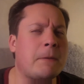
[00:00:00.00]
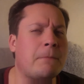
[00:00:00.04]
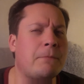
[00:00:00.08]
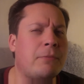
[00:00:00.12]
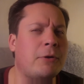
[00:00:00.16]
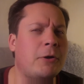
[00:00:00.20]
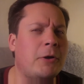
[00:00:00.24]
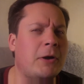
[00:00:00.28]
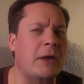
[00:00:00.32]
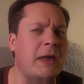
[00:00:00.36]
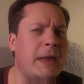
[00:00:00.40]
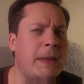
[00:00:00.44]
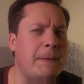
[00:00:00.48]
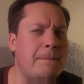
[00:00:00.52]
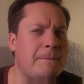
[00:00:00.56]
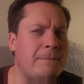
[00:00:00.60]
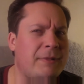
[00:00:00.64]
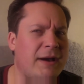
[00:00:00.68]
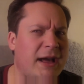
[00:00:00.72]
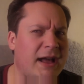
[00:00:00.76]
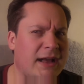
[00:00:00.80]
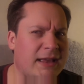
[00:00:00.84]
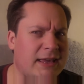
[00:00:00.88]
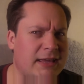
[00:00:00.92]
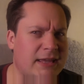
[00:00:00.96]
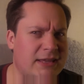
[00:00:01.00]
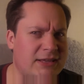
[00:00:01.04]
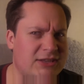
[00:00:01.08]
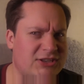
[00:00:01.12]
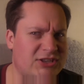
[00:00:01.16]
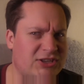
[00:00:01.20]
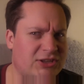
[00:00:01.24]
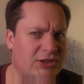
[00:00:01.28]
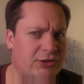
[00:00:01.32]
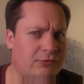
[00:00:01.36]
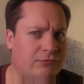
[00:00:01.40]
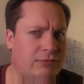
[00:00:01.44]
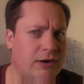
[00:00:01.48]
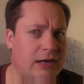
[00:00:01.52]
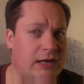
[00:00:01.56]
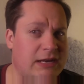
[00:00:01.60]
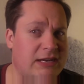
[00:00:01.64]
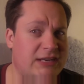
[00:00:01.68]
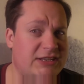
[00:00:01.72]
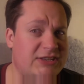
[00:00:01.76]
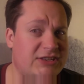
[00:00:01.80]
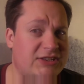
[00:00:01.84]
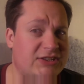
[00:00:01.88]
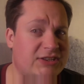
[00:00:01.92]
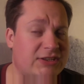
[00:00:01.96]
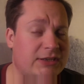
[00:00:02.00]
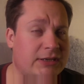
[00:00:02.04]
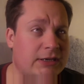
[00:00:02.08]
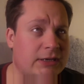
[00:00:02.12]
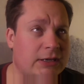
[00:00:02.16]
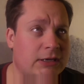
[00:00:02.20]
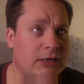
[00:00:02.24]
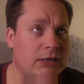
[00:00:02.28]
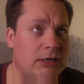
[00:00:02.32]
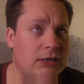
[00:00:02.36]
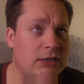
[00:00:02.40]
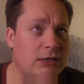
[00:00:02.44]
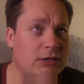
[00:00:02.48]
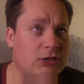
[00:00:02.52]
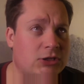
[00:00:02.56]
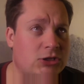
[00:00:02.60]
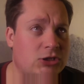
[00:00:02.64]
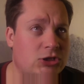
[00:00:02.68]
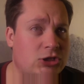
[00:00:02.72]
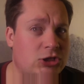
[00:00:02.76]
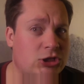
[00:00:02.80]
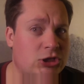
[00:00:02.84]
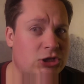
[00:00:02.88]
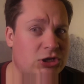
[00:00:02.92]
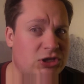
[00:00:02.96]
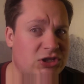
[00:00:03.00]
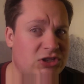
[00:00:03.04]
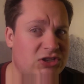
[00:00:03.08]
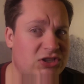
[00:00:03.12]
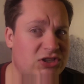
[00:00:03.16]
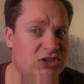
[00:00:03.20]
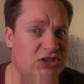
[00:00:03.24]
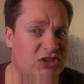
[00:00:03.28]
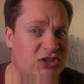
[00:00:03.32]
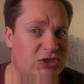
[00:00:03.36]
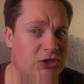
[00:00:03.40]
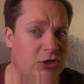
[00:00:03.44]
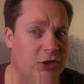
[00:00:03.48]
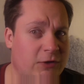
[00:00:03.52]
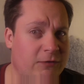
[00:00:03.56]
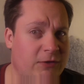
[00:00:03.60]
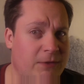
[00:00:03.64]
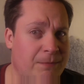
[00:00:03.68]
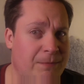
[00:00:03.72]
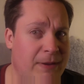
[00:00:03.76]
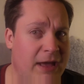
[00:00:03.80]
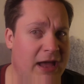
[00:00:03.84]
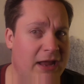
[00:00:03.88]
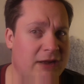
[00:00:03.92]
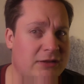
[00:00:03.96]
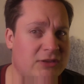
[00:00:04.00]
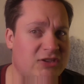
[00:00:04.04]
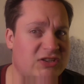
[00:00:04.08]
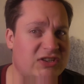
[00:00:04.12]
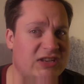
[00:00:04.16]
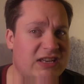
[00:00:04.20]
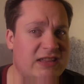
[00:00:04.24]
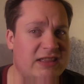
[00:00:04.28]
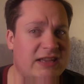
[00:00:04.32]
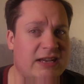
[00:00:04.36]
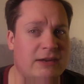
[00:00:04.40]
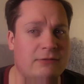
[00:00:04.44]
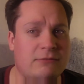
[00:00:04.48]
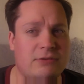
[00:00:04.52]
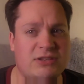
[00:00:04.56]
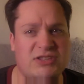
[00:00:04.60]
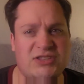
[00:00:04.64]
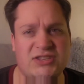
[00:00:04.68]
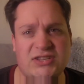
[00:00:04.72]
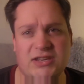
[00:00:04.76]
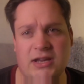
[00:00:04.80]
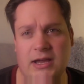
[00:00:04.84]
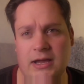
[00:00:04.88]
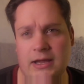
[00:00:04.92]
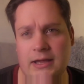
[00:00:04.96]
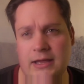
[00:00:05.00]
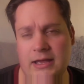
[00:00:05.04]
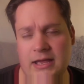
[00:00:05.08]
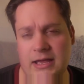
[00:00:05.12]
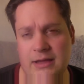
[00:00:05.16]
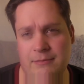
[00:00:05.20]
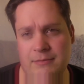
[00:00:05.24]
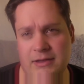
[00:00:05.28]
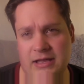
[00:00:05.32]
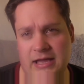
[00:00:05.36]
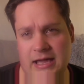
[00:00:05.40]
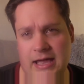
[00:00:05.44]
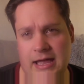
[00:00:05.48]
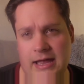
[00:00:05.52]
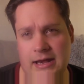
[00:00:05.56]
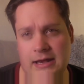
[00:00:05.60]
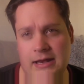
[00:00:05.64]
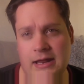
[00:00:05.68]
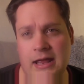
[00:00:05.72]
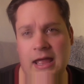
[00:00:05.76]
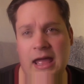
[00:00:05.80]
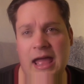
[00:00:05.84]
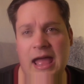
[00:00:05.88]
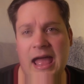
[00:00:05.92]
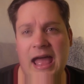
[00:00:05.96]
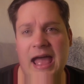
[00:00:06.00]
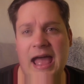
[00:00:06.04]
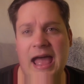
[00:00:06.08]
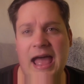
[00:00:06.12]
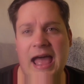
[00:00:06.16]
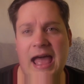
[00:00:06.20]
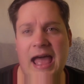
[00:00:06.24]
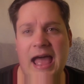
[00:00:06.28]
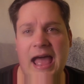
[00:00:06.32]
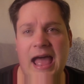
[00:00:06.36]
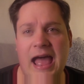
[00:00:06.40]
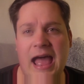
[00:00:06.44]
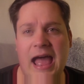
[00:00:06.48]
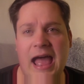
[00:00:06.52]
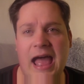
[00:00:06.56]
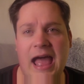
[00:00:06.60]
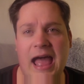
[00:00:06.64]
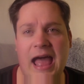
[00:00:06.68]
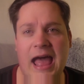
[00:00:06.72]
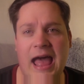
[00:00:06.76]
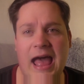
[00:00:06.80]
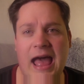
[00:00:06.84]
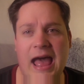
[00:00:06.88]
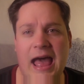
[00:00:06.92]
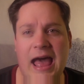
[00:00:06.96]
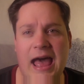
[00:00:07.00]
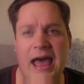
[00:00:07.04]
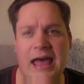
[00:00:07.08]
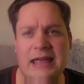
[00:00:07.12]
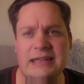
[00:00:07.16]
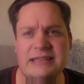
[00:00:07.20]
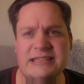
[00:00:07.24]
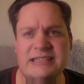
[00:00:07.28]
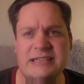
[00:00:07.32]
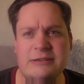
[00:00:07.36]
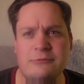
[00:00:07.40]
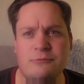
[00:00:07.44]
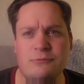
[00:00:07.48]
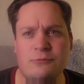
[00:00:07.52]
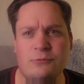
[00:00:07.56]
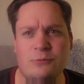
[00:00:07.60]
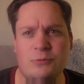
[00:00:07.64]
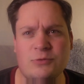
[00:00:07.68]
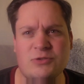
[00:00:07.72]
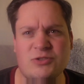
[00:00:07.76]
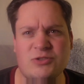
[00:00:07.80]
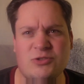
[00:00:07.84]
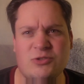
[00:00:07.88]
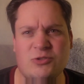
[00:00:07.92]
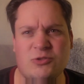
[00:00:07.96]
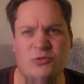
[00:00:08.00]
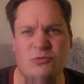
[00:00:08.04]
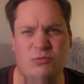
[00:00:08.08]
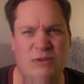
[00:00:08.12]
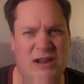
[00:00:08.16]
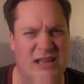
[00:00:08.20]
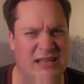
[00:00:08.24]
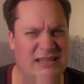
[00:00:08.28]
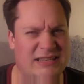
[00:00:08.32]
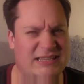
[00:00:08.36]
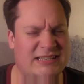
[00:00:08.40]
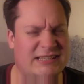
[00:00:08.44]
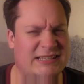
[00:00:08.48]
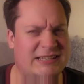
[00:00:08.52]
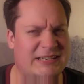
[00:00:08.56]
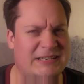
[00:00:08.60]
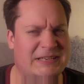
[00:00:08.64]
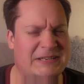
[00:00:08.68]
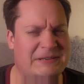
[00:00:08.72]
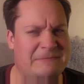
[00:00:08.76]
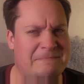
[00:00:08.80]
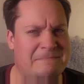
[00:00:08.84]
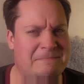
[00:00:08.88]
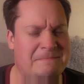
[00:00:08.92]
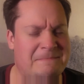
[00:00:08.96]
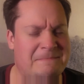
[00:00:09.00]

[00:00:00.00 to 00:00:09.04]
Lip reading: put him back into the race just to serve the penalty, then retire him again. And it was granted.